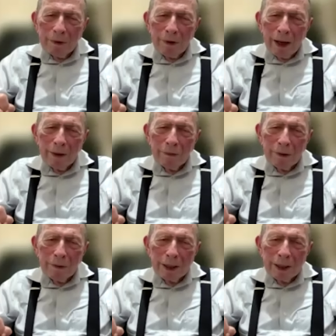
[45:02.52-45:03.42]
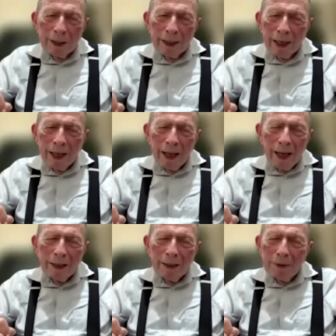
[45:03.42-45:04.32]
a revival meeting,
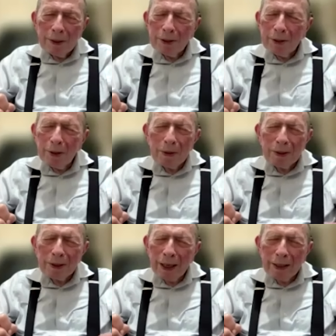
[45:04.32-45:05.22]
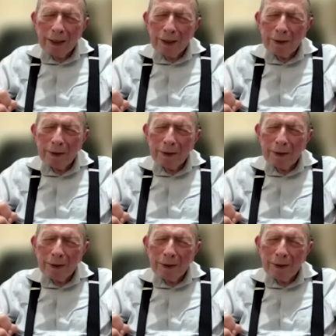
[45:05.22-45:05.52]
and he was so excited,